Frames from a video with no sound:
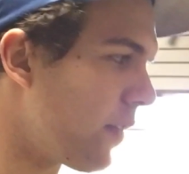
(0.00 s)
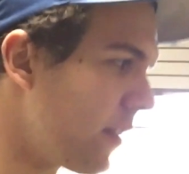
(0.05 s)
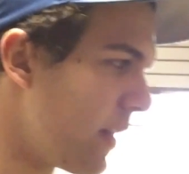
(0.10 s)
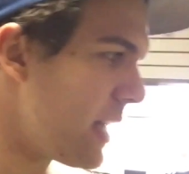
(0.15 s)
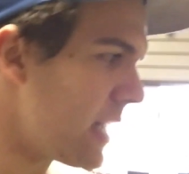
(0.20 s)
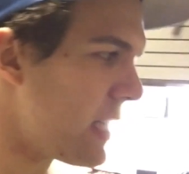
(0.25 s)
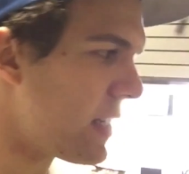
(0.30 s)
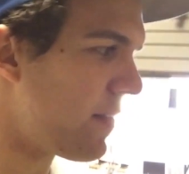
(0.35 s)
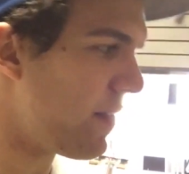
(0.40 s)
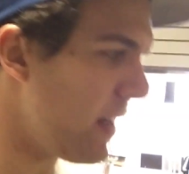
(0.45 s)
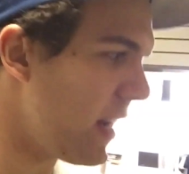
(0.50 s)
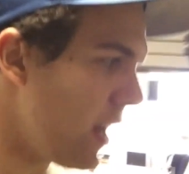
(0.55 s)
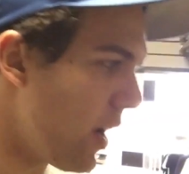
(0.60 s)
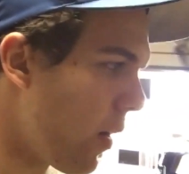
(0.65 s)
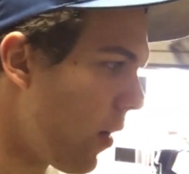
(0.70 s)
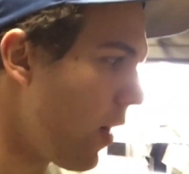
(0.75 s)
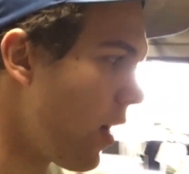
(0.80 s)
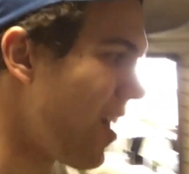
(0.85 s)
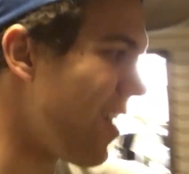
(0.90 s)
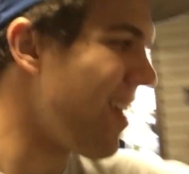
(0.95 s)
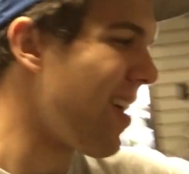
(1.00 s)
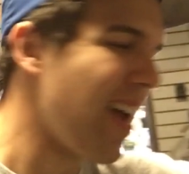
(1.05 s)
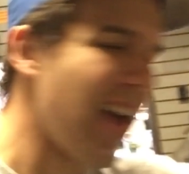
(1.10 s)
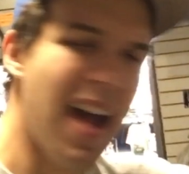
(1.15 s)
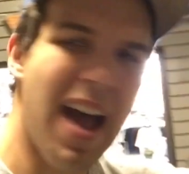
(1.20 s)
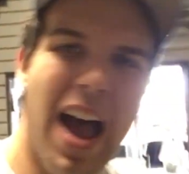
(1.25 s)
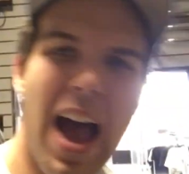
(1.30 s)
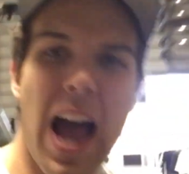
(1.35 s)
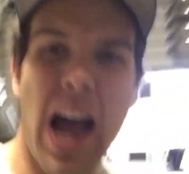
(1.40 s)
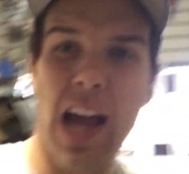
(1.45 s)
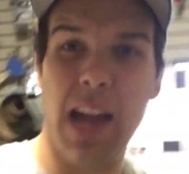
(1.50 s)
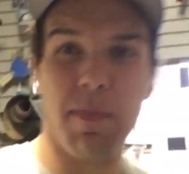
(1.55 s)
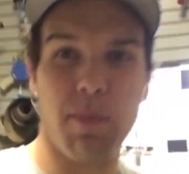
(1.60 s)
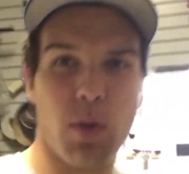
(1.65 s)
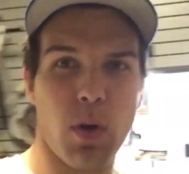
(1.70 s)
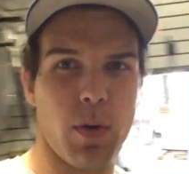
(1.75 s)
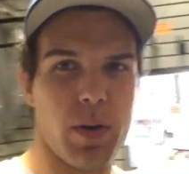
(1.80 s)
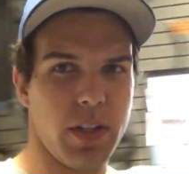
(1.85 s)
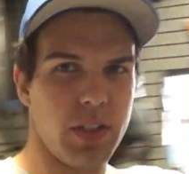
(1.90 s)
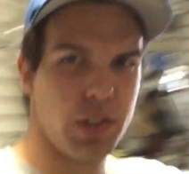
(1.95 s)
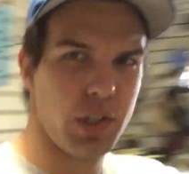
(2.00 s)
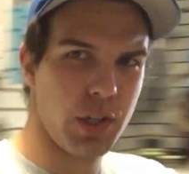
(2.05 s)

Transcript: For this video, I'm going